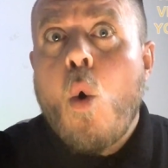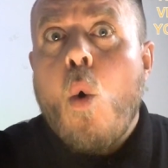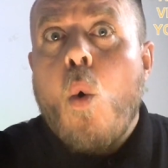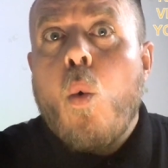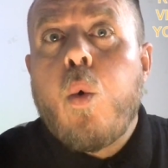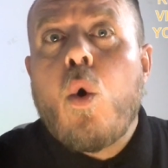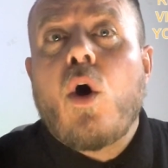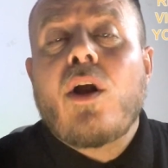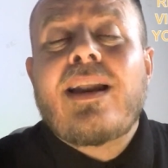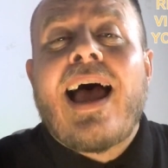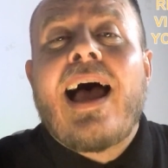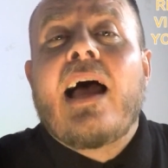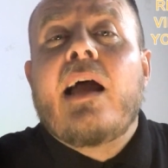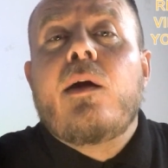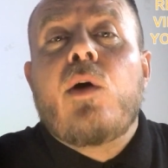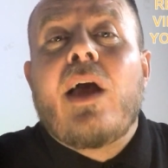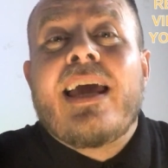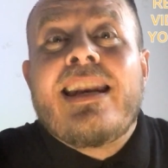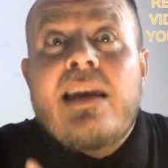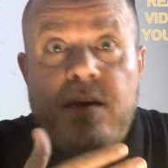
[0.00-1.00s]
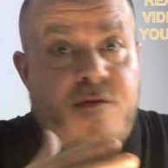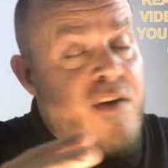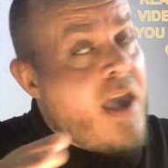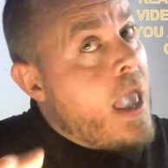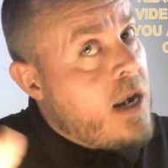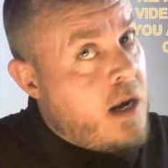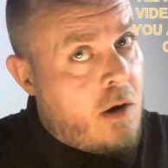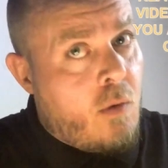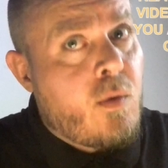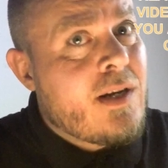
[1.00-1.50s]
What I and if
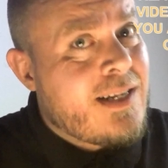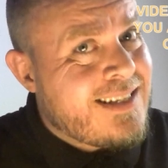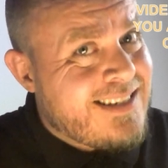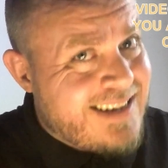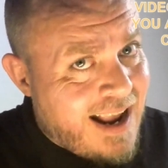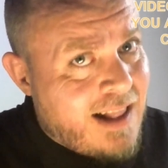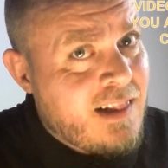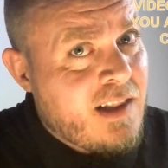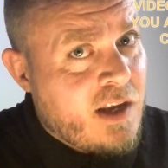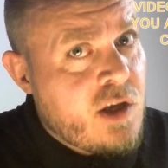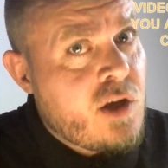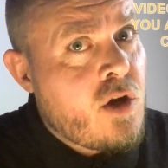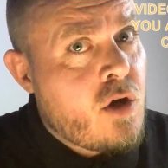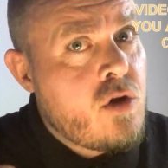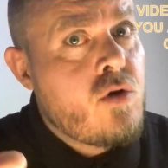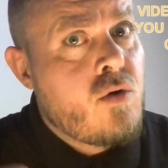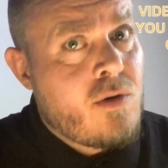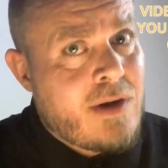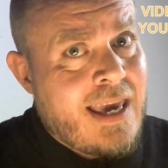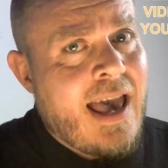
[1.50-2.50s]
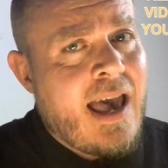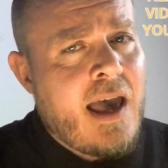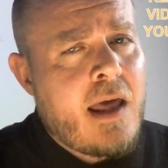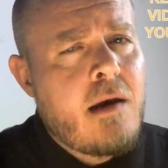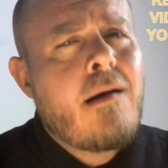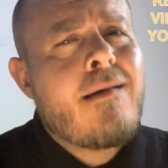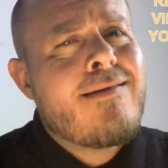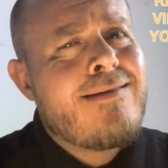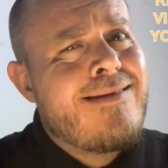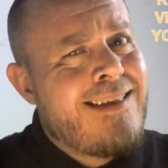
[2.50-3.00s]
anyone is telling you you
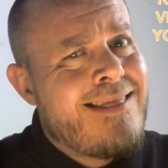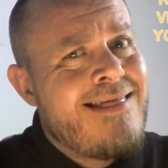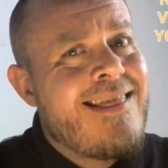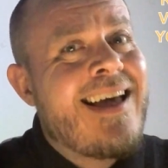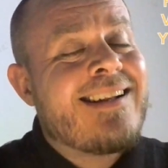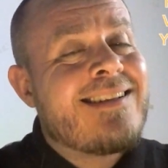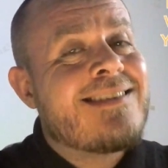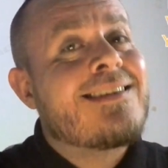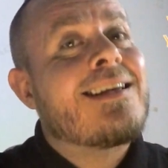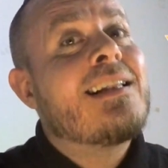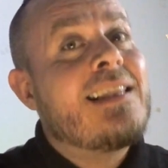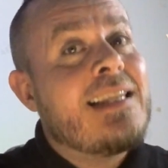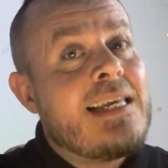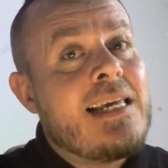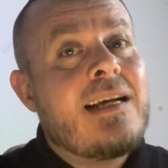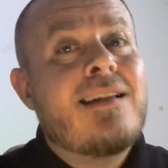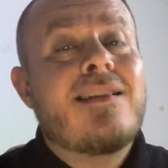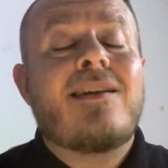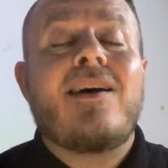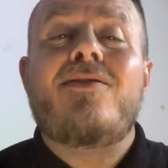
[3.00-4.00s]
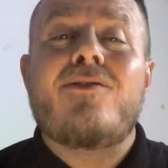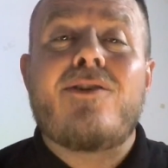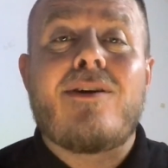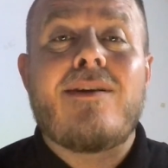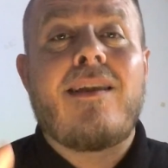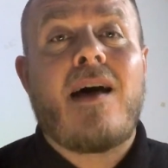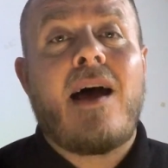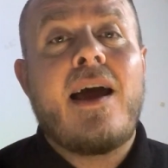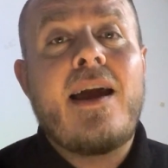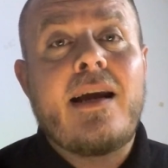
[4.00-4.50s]
can, then that's illegal and they're
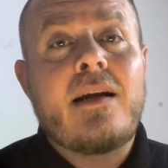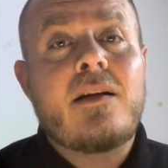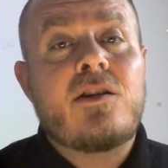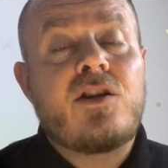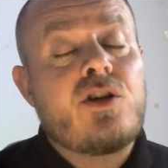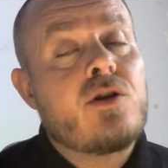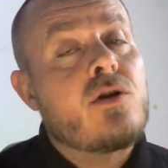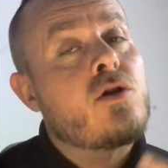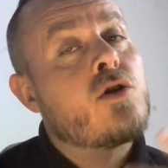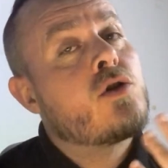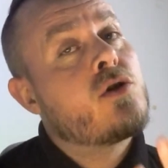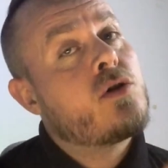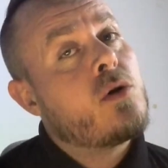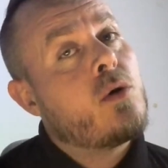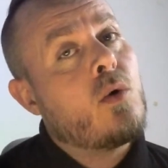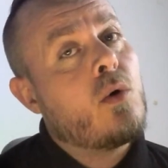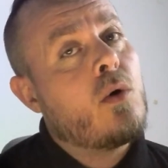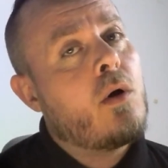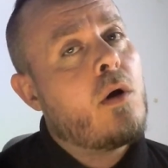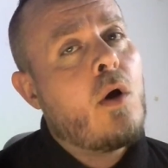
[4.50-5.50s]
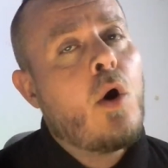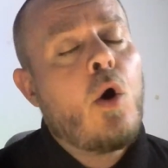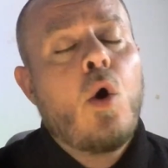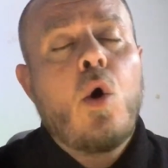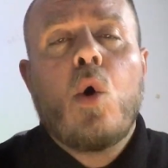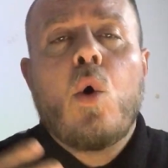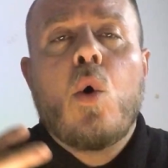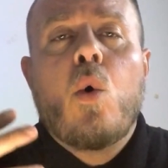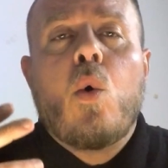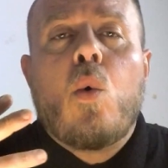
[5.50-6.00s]
lying to you.
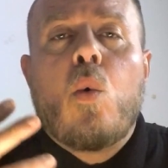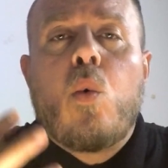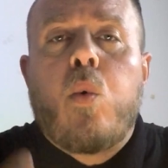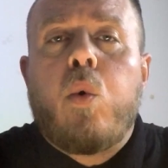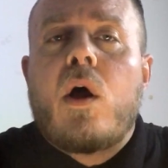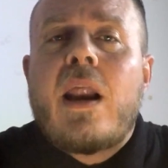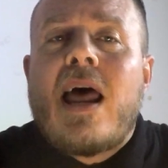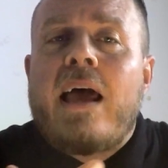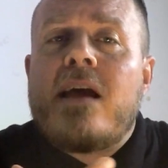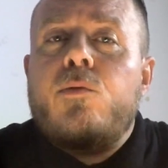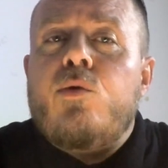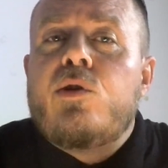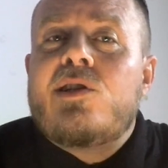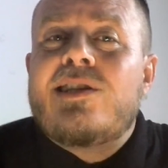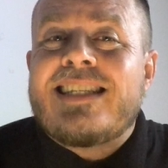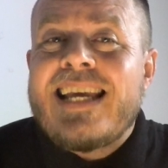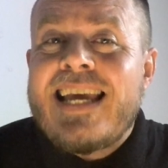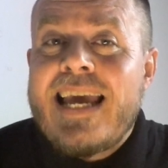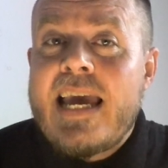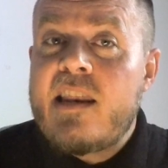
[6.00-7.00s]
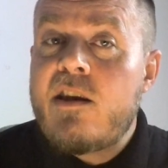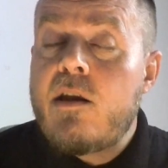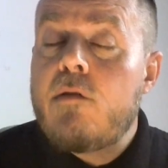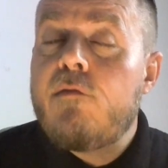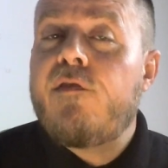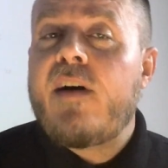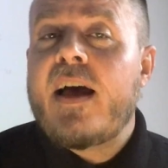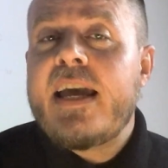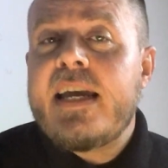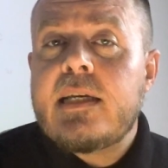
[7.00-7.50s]
So, what I would say and
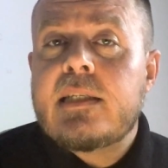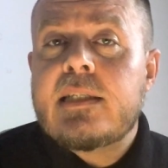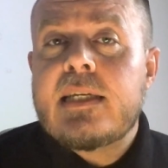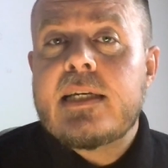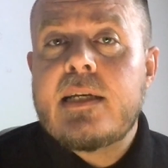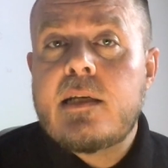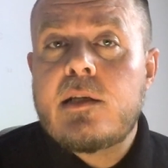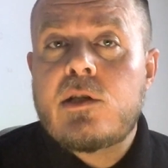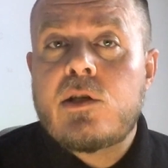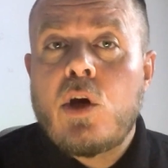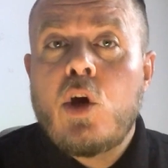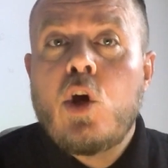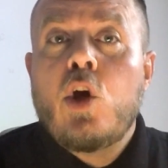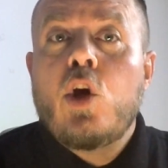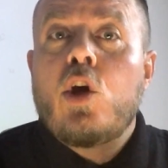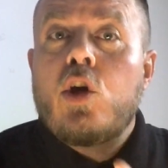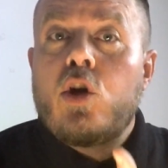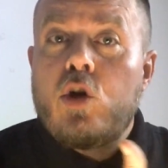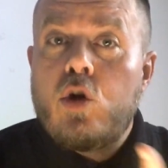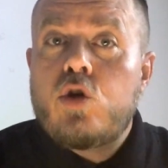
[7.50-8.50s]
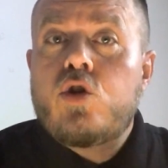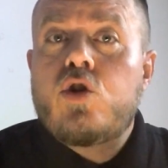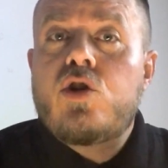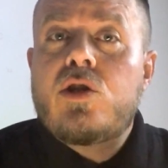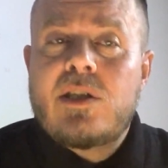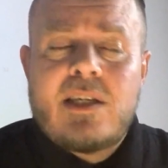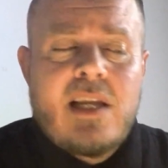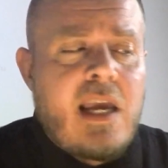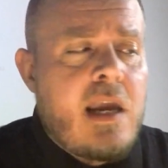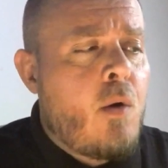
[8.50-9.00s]
advice is you should
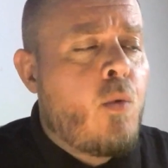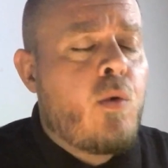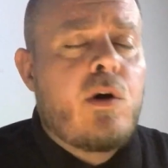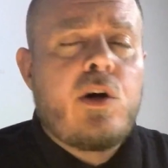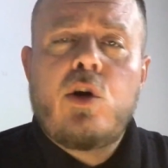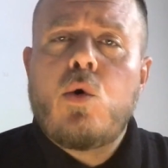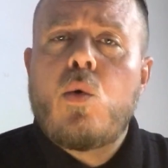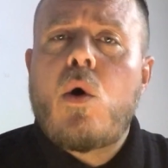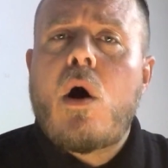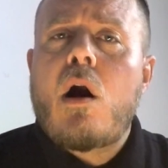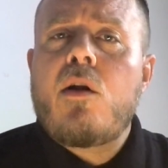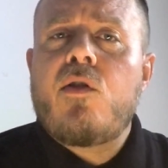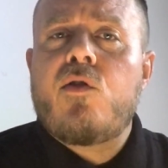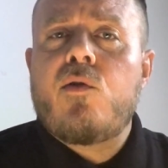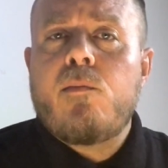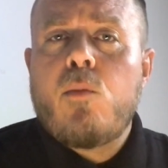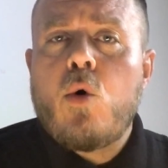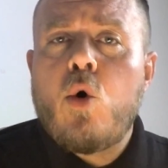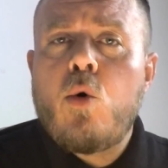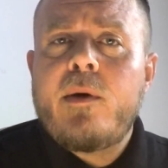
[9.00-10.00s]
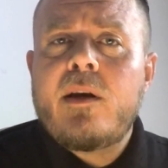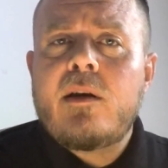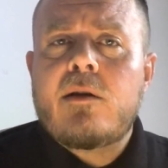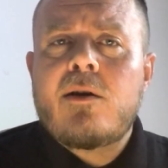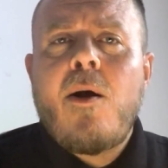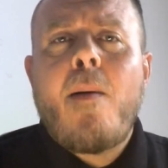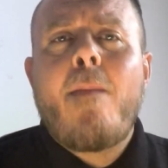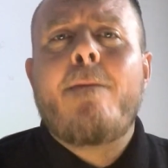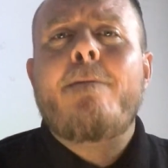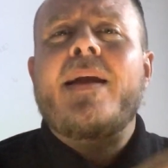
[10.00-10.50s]
stay where you are at the
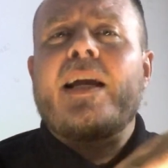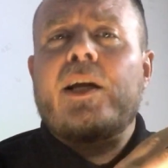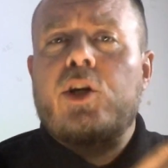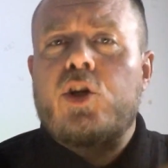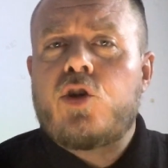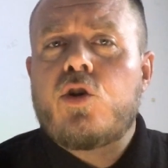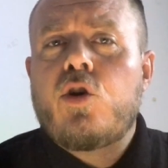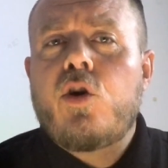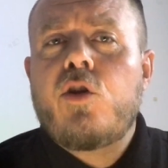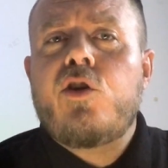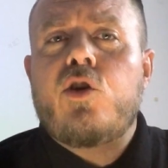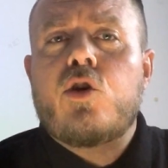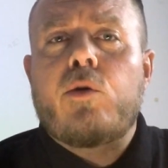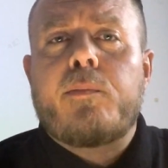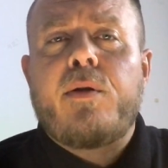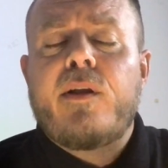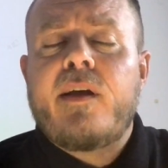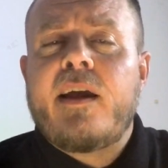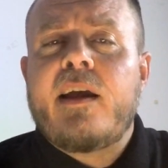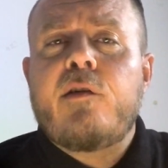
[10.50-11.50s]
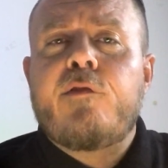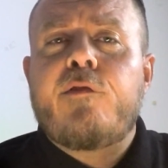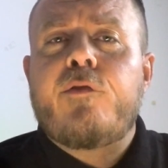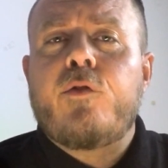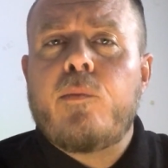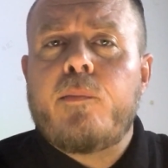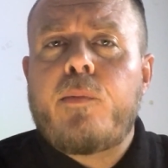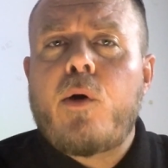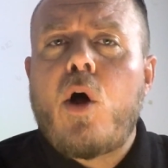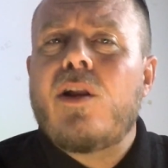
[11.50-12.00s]
moment. Make sure that you're playing
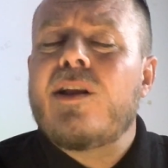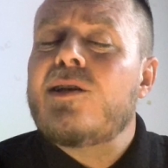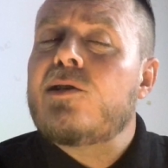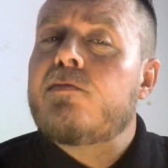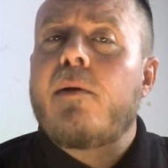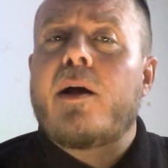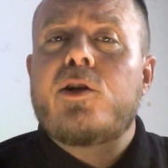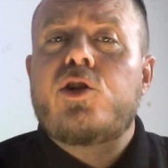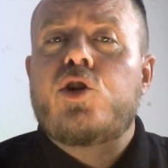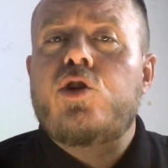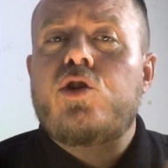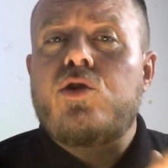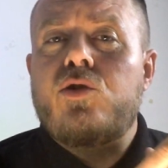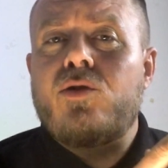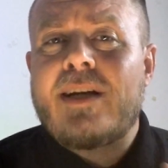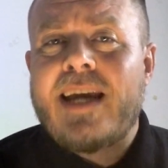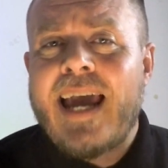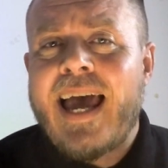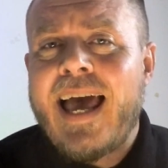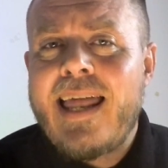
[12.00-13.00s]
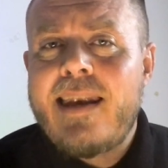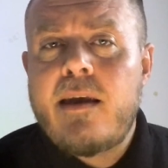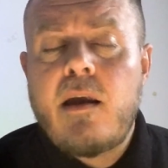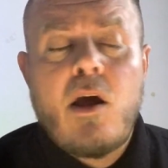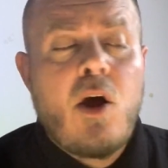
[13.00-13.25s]
football as much as you can.